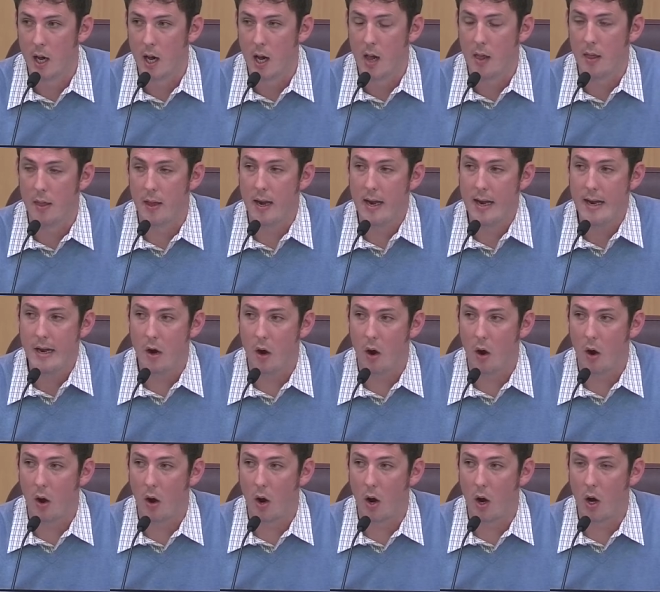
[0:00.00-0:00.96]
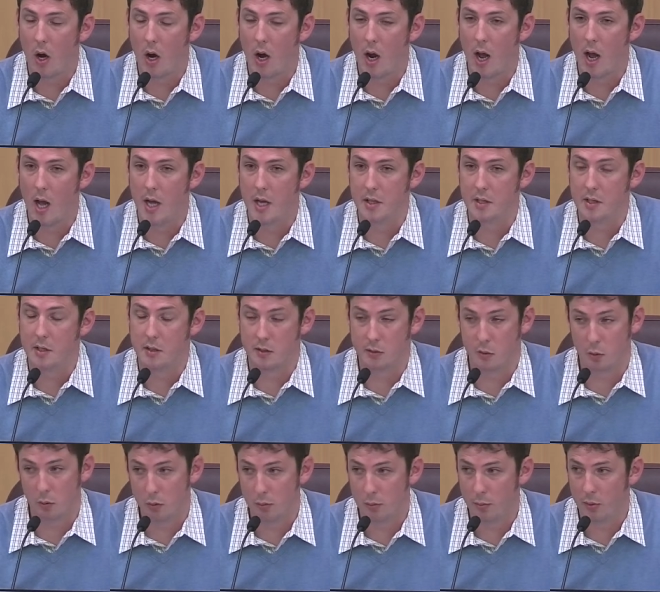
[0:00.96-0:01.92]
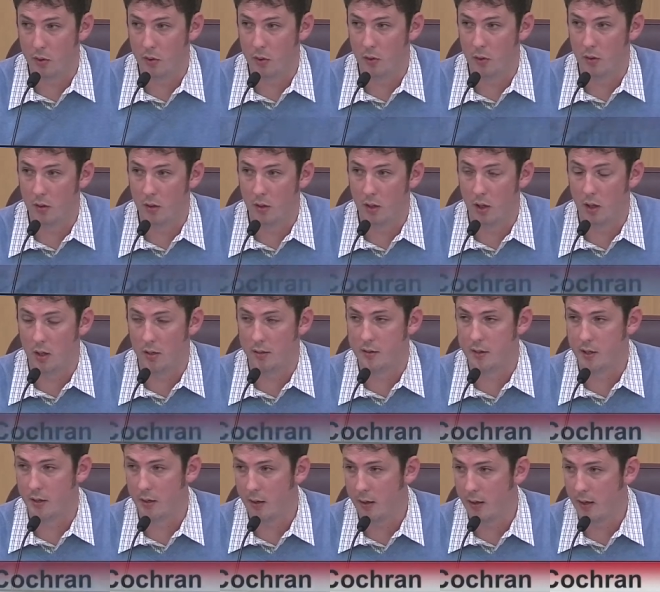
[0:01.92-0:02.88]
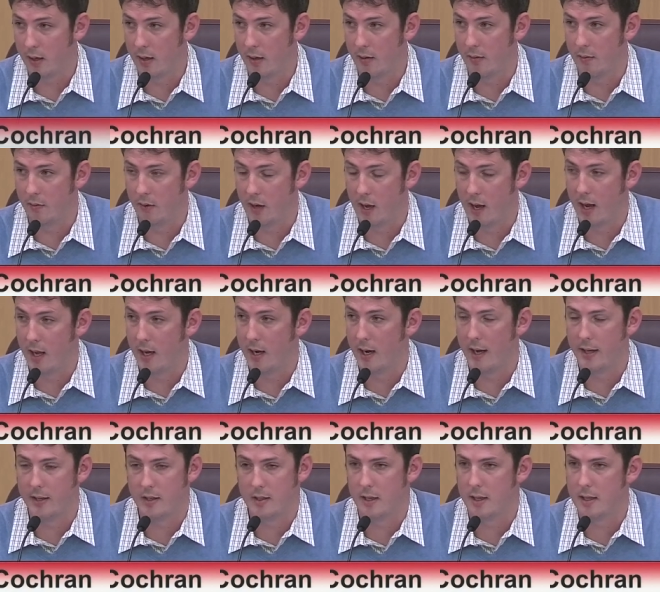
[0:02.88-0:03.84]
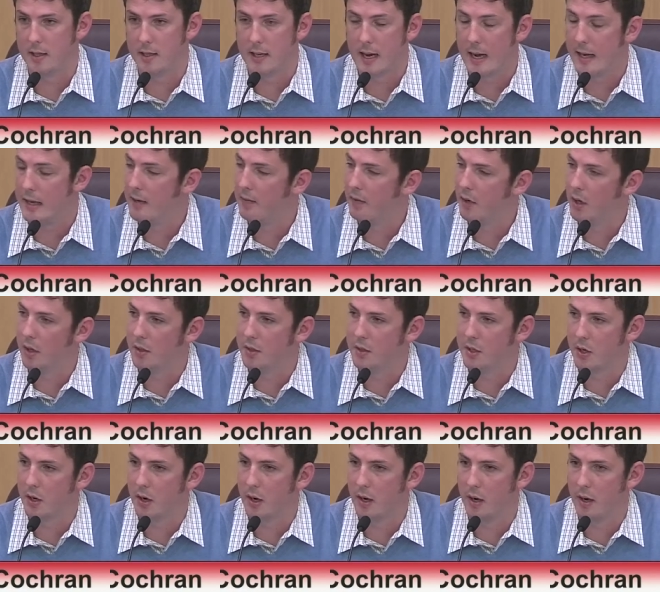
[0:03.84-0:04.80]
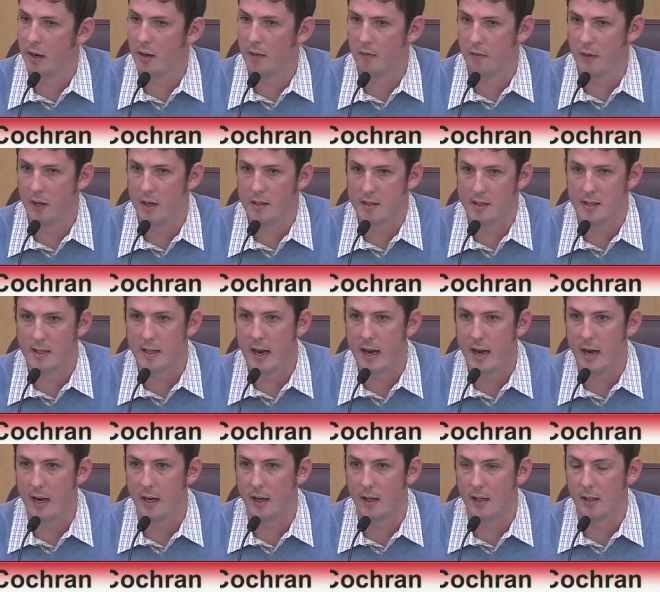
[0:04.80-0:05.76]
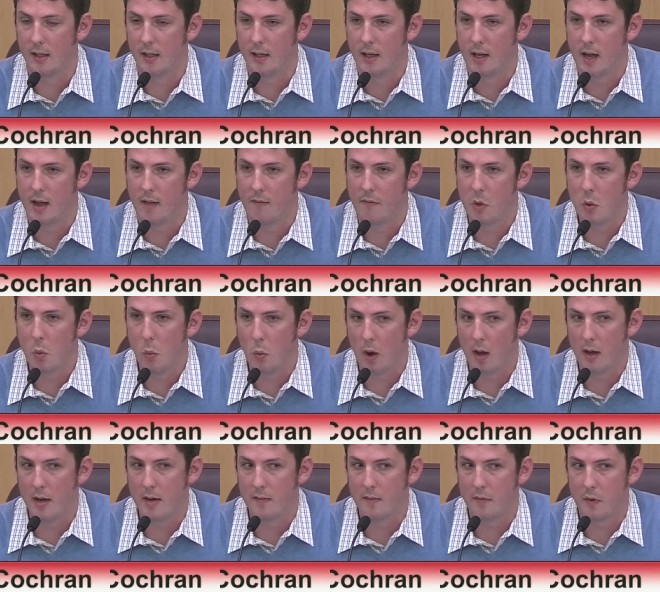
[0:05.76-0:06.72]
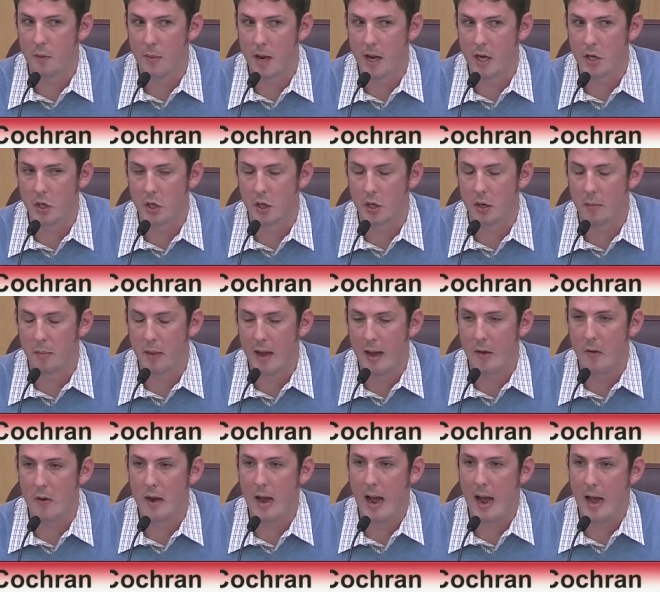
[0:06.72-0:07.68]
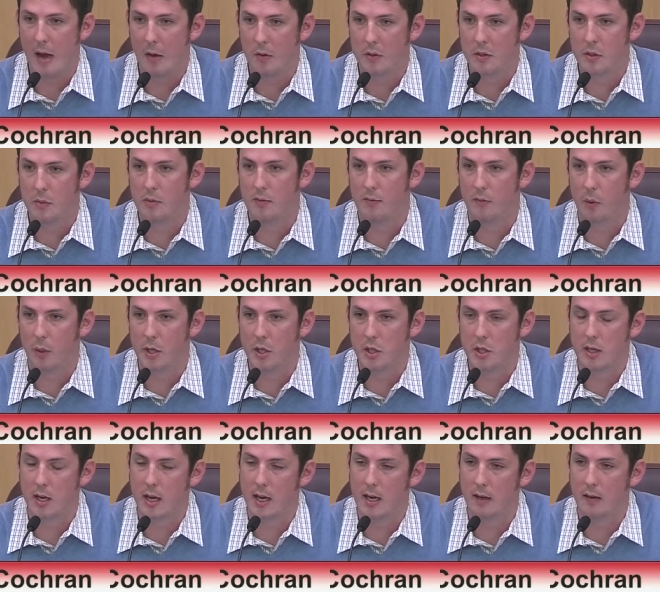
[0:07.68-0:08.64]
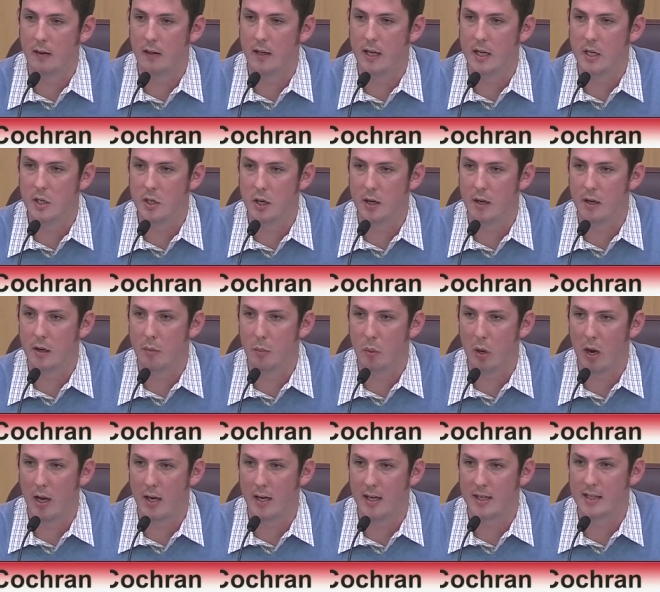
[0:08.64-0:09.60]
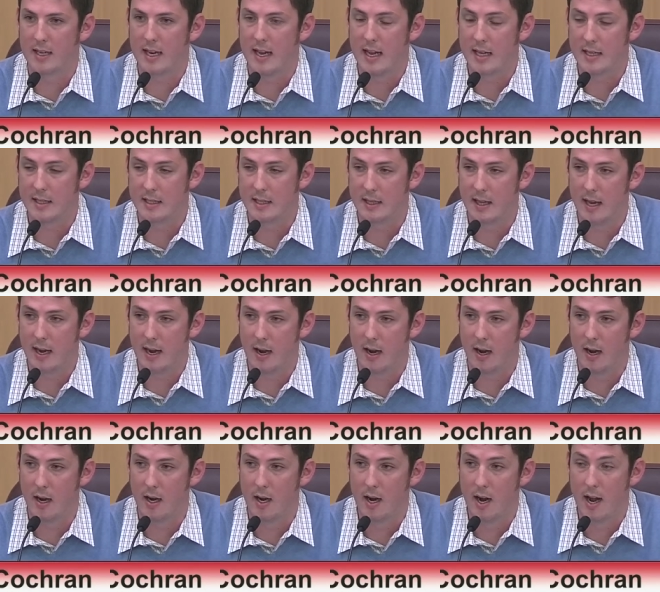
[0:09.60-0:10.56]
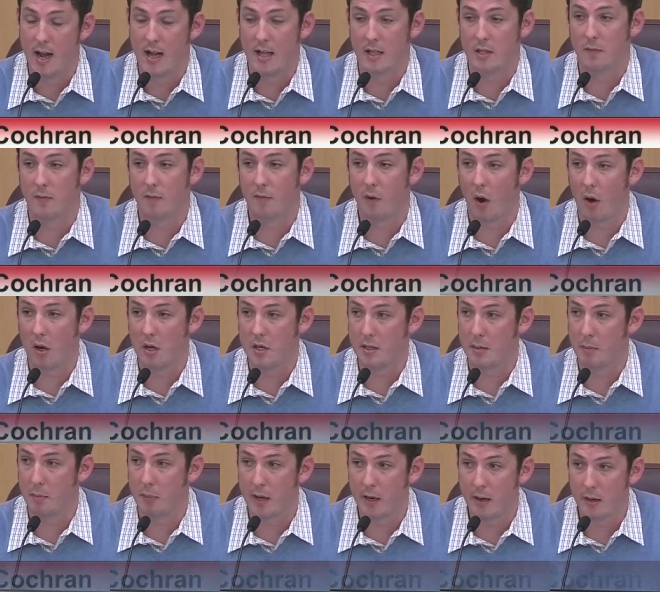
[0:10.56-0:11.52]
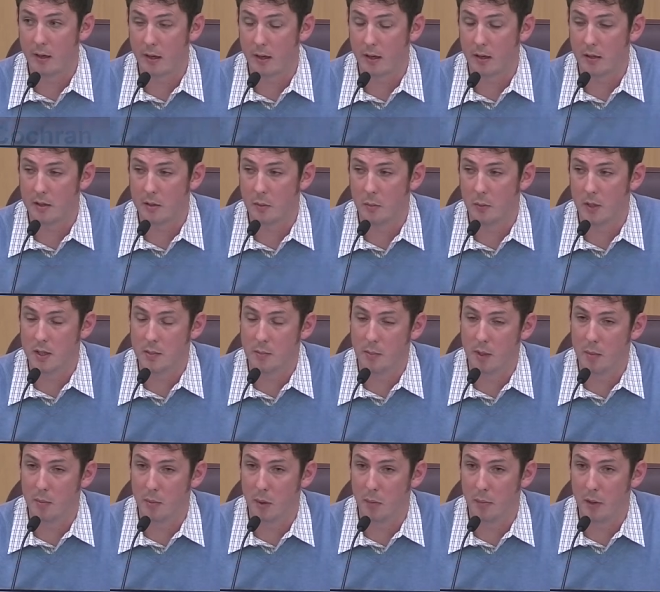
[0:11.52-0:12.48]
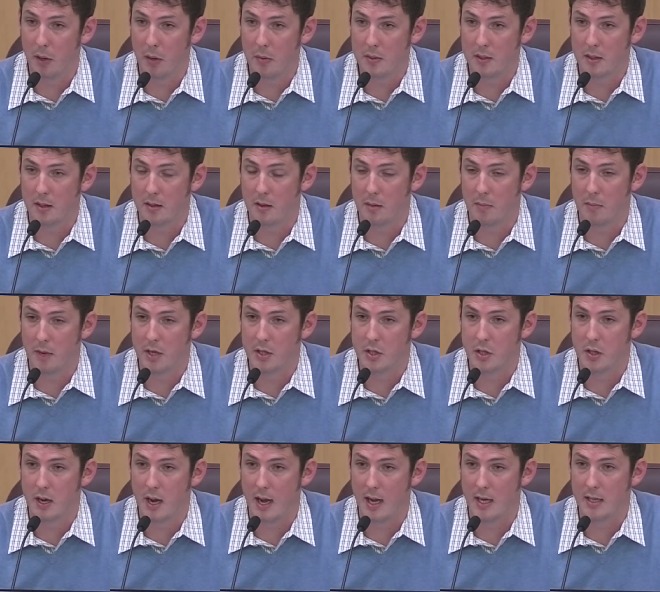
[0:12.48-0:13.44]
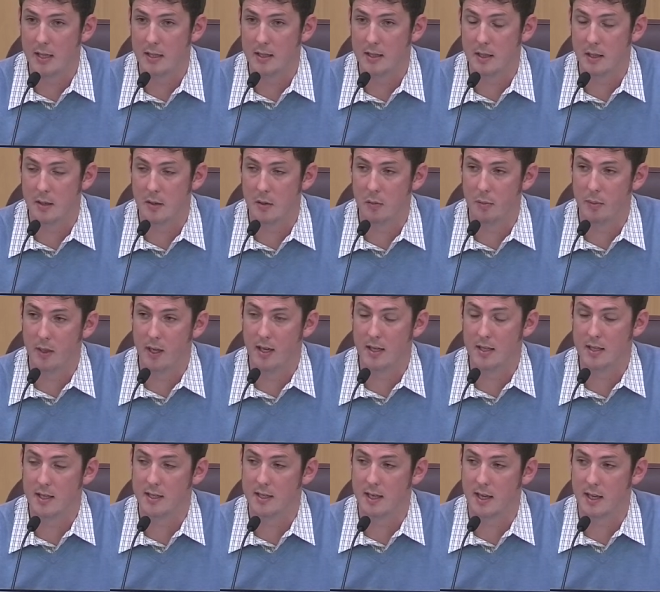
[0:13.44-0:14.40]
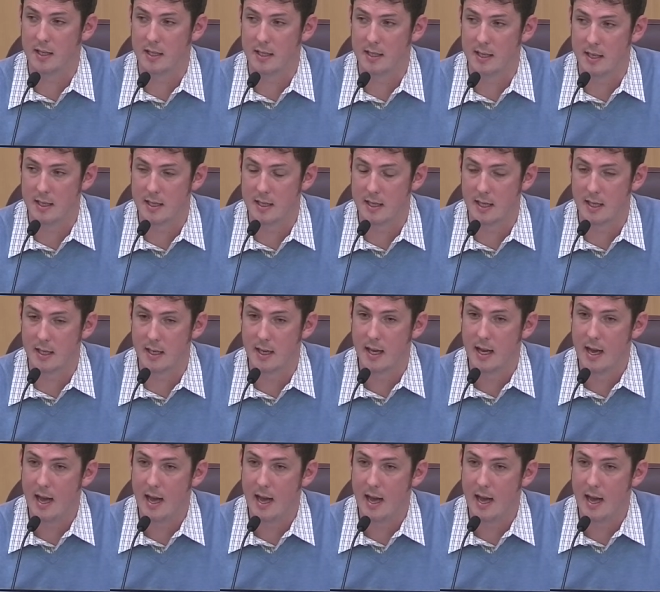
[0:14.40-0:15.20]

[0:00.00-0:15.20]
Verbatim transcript: They are a suitable alternative, and I, it's not even an alternative, it's there. If you want information about how to avoid genetically engineered products, it's there. It's far superior to what's being proposed under Measure 92 because it's consistent,